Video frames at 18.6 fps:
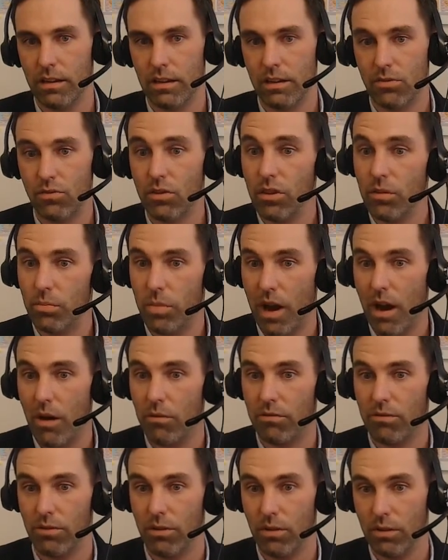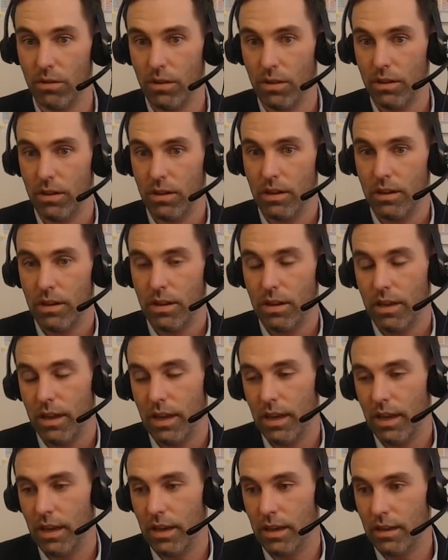is really powerful,
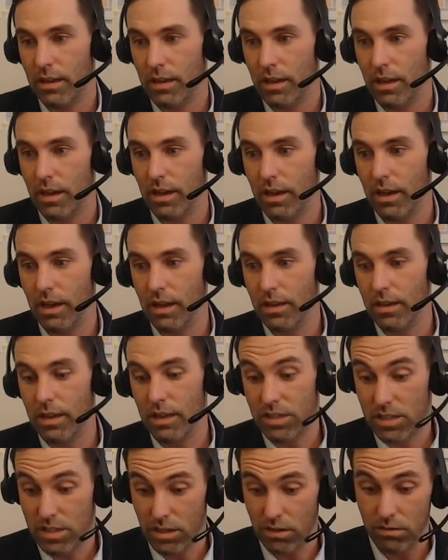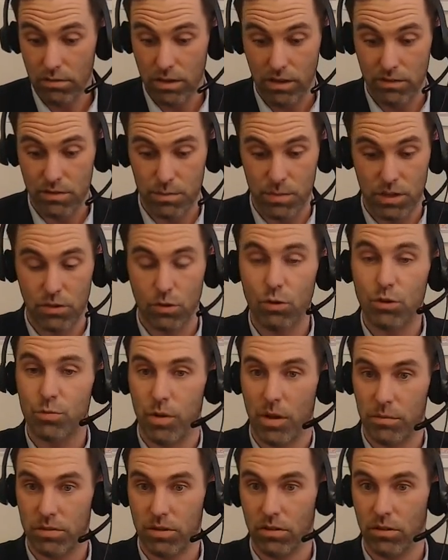and it still gives me
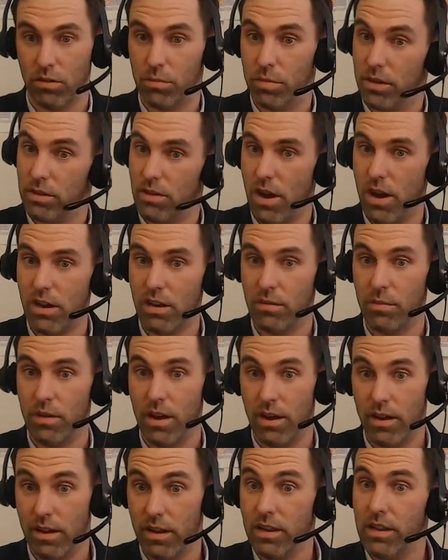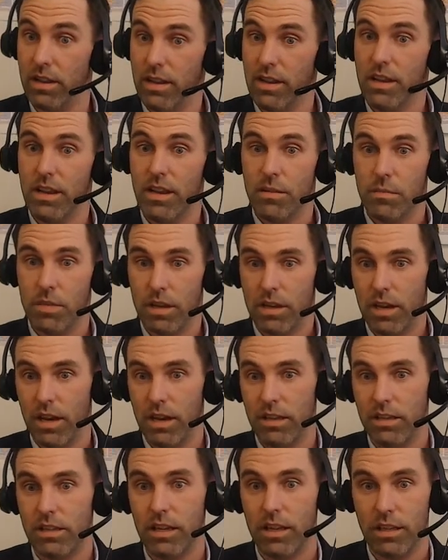goosebumps a little bit talking about it
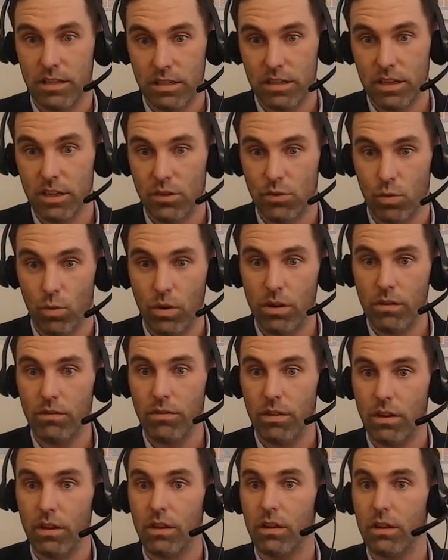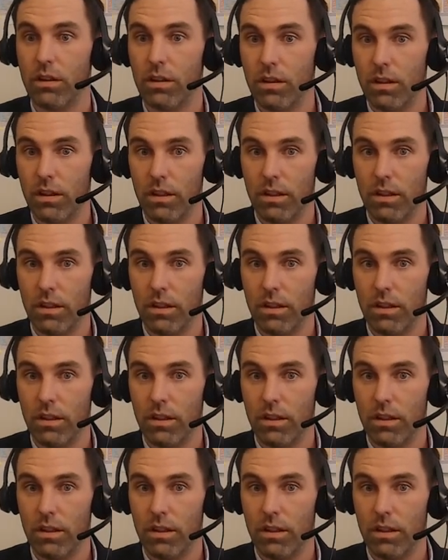because it's one of the